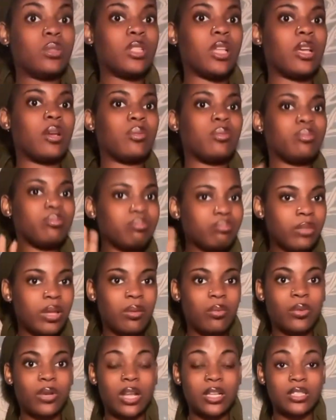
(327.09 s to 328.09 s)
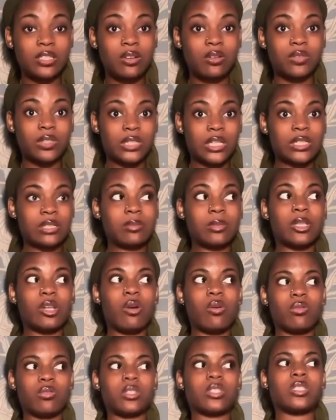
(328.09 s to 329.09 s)
Like, and when I say oversized, I mean
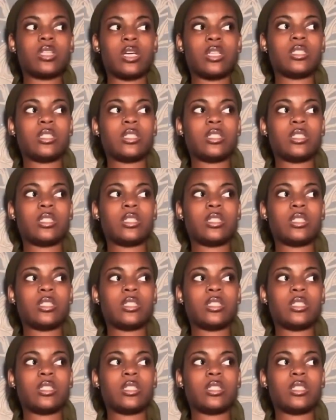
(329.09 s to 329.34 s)
oversized.